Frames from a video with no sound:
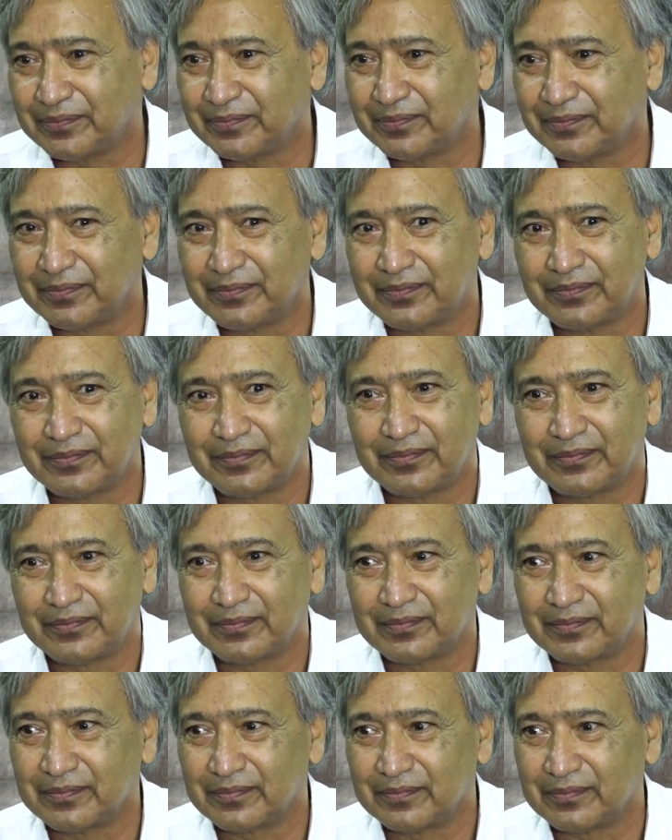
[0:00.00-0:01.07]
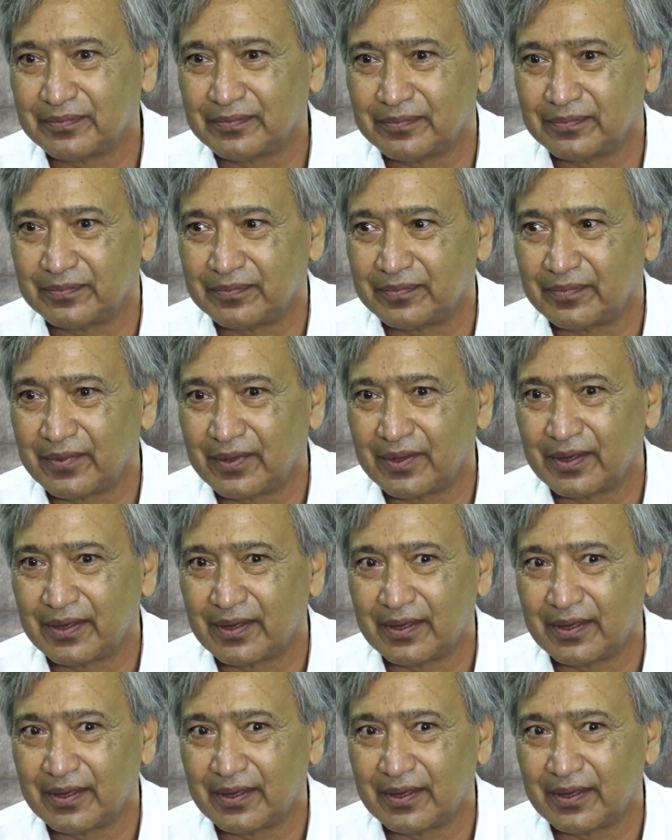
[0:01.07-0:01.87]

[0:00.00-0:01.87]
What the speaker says: Nothing is said.